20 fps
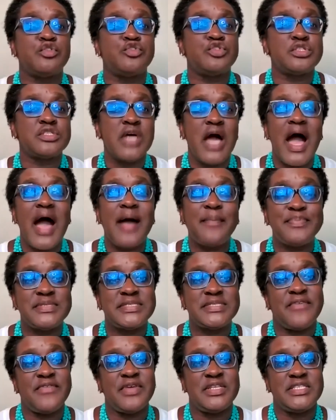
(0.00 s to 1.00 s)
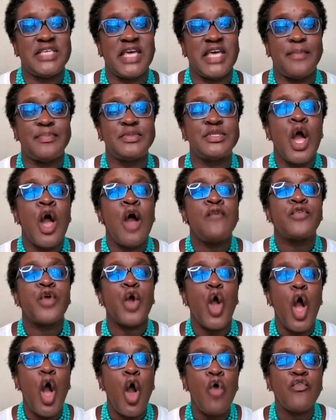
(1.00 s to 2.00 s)
those top seven tips
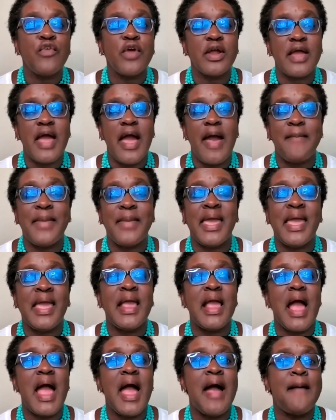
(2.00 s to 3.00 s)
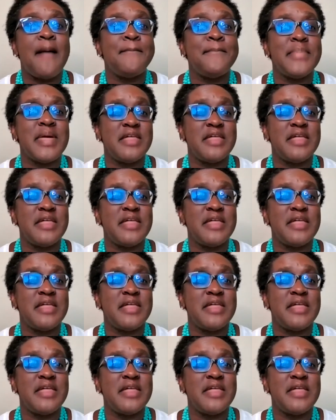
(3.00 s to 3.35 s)
for overcoming um,